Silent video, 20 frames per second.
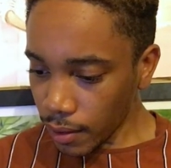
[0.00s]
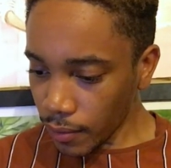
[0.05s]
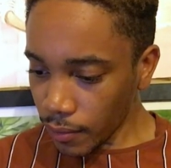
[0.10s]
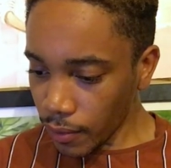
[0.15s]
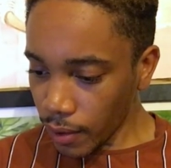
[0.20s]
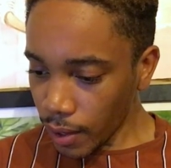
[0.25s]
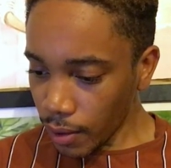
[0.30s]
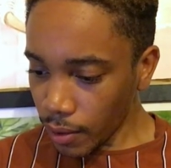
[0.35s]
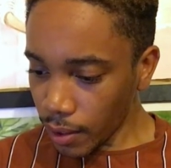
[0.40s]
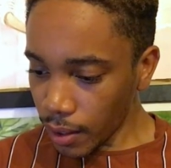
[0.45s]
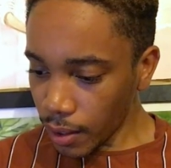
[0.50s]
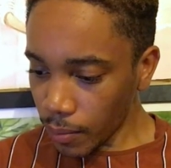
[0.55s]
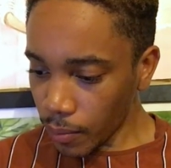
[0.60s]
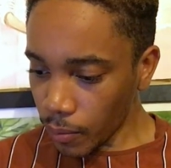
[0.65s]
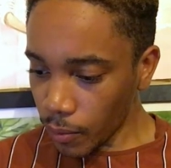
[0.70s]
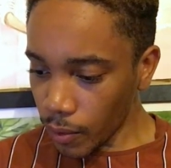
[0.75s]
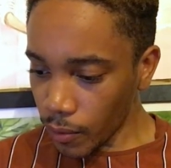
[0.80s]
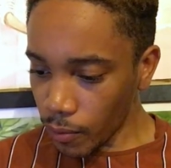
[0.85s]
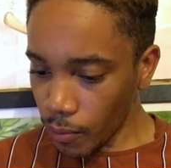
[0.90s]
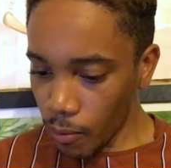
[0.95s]

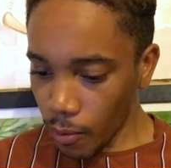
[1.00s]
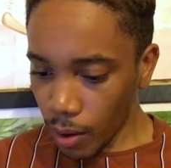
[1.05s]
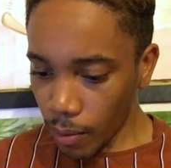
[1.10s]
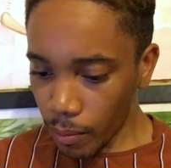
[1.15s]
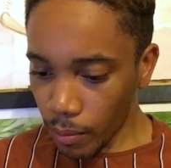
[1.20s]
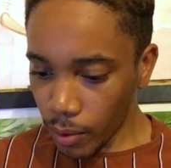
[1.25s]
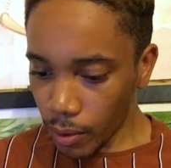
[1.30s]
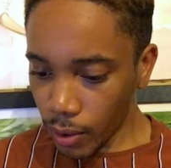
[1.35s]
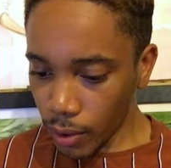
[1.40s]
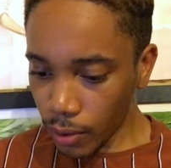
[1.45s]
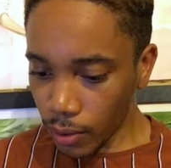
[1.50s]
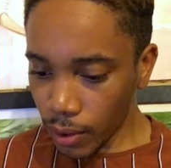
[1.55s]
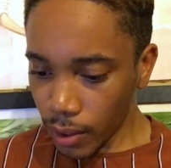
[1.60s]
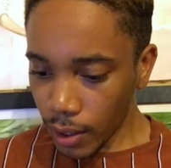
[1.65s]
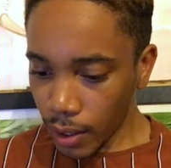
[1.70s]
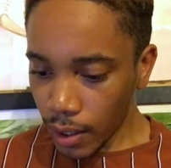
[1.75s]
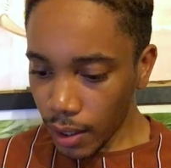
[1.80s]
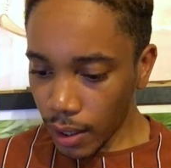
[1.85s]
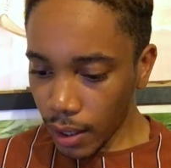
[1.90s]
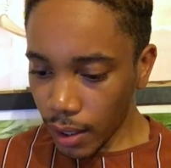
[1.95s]
him with one blow,
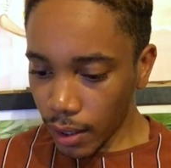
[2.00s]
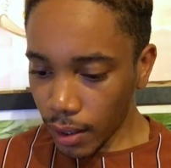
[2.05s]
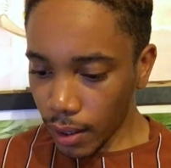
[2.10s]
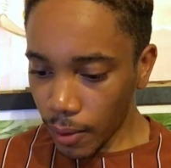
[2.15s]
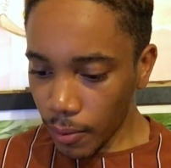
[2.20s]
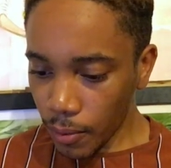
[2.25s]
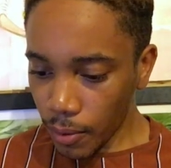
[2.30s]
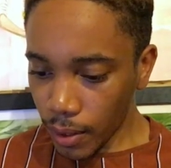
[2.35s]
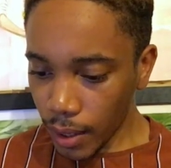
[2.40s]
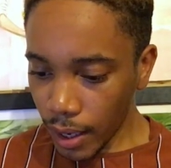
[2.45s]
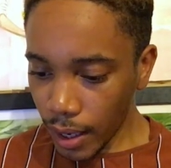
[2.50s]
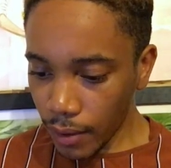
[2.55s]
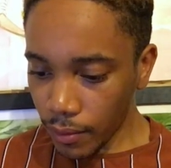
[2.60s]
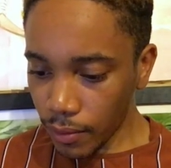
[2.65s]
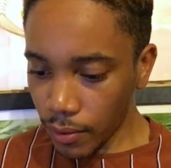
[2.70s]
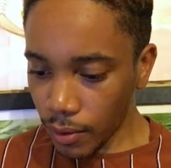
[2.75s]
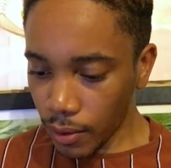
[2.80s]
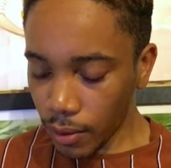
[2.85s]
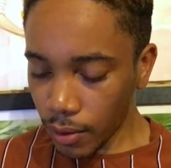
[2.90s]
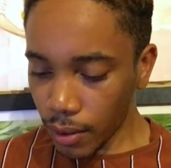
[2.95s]
and I would
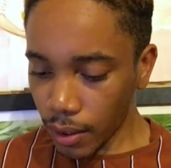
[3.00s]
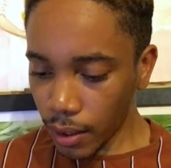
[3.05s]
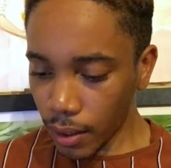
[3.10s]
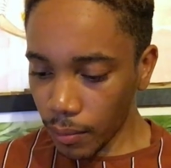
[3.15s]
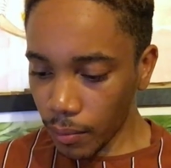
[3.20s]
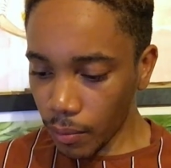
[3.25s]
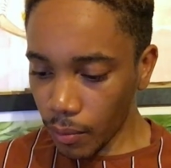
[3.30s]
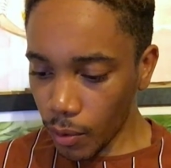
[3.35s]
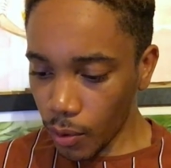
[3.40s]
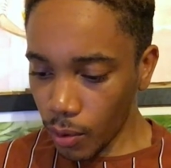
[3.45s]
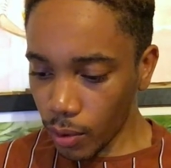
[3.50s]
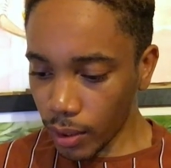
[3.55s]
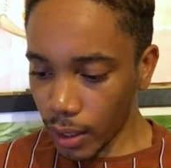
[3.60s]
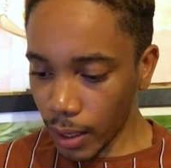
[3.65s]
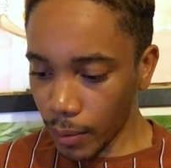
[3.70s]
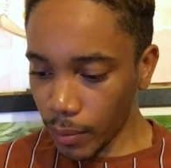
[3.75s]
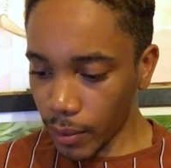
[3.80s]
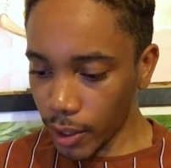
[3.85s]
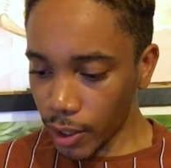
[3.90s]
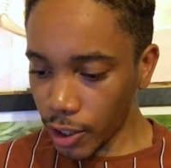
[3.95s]
have done him more
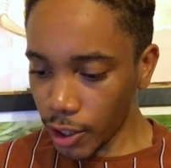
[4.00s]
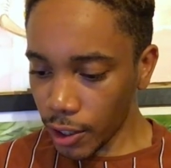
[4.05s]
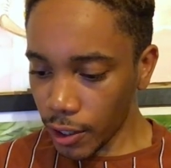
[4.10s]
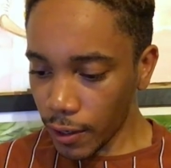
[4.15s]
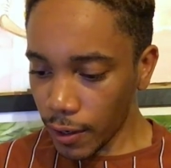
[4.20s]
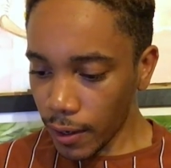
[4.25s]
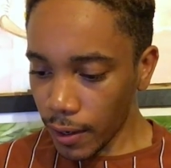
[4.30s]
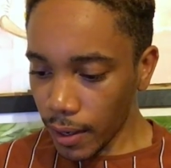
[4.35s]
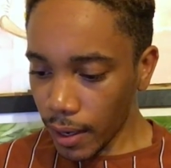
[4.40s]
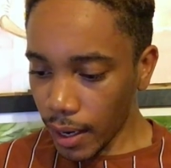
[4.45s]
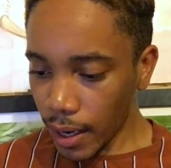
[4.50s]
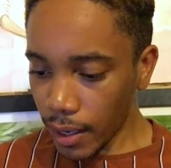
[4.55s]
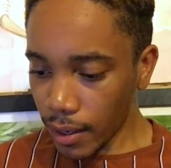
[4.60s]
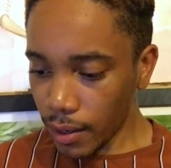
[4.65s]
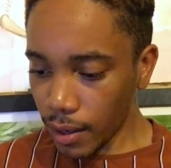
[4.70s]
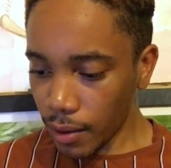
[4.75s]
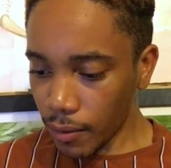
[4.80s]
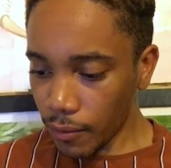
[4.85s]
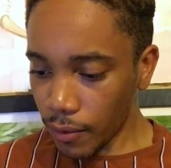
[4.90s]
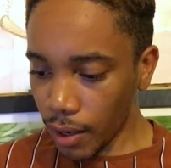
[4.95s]
damage had
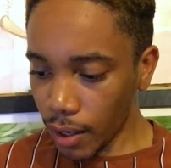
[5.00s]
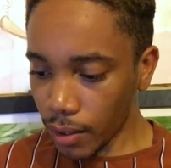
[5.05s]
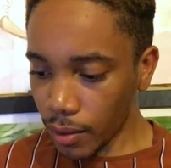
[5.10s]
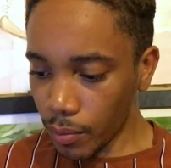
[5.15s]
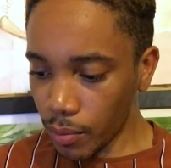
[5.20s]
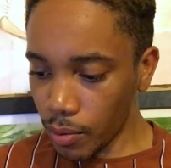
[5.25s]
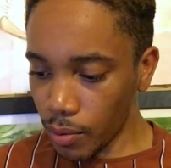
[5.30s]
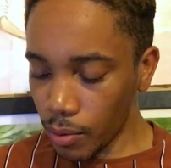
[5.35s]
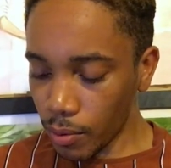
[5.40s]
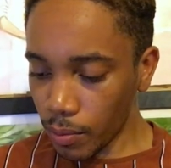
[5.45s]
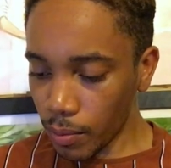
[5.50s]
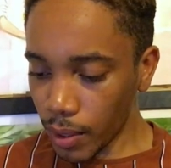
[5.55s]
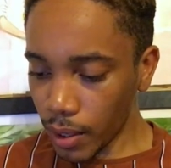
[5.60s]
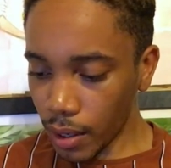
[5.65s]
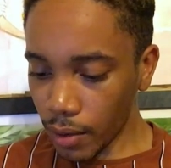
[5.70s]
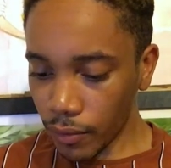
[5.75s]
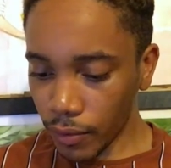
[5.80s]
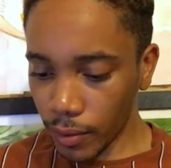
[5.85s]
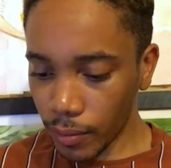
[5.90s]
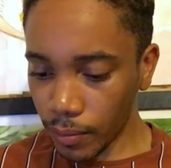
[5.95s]
not Father pulled me
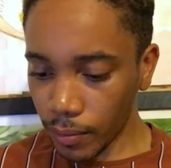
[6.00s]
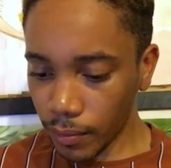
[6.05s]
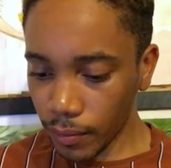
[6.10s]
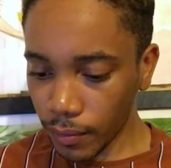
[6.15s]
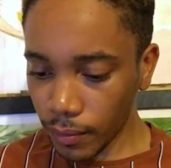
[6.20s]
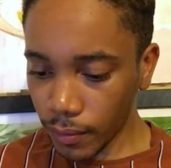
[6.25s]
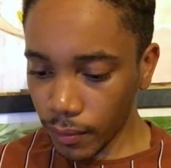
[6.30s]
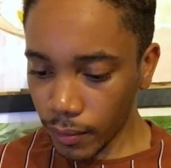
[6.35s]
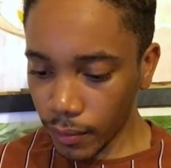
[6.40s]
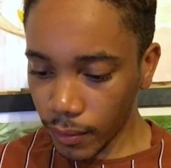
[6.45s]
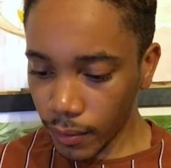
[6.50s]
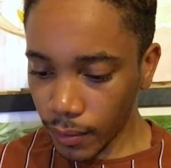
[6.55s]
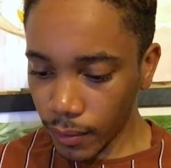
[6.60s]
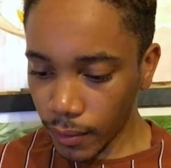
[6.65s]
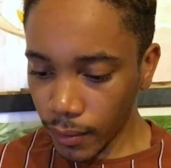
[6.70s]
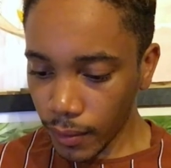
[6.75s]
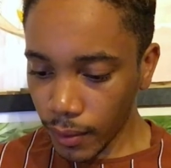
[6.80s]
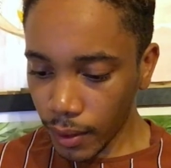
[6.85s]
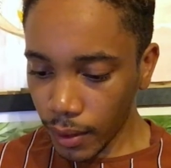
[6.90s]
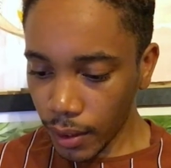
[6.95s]
off him.
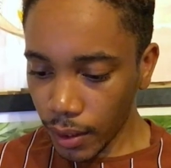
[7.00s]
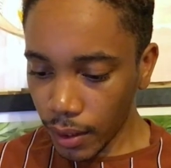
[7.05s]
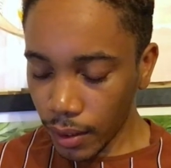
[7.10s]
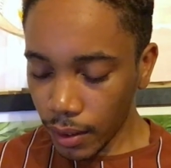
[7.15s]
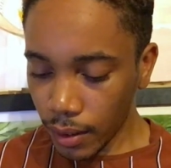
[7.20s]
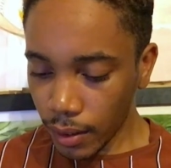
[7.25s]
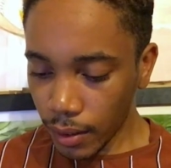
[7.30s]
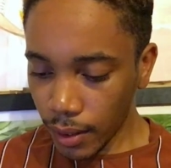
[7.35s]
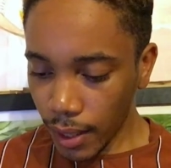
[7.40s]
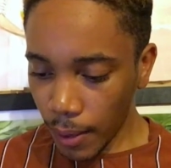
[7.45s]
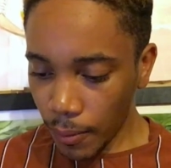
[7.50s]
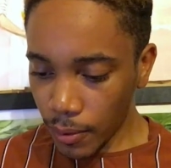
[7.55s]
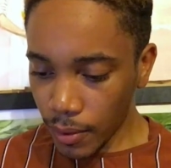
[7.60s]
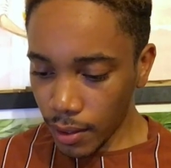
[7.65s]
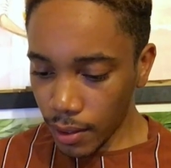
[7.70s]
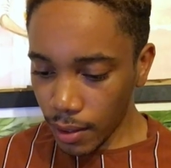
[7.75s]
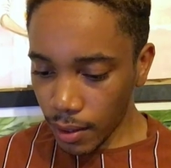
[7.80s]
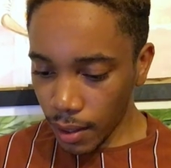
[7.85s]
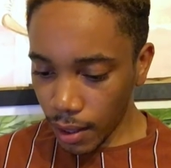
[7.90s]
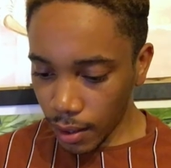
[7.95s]
That
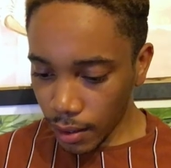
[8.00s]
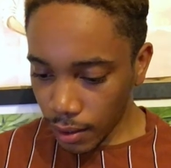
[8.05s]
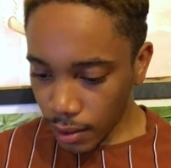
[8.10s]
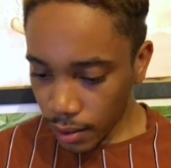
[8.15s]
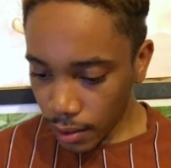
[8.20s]
is not